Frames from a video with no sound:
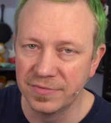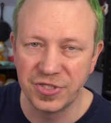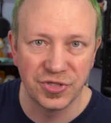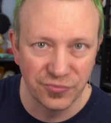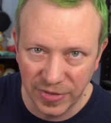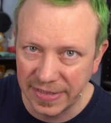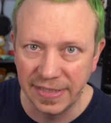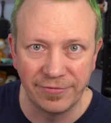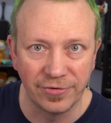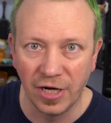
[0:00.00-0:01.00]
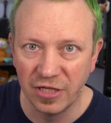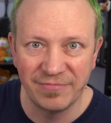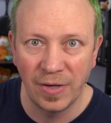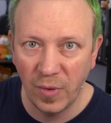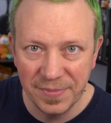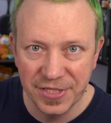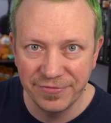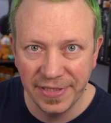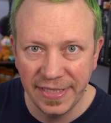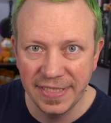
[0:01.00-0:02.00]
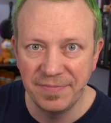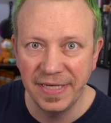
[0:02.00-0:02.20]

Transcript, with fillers: strictly for all of my web serving needs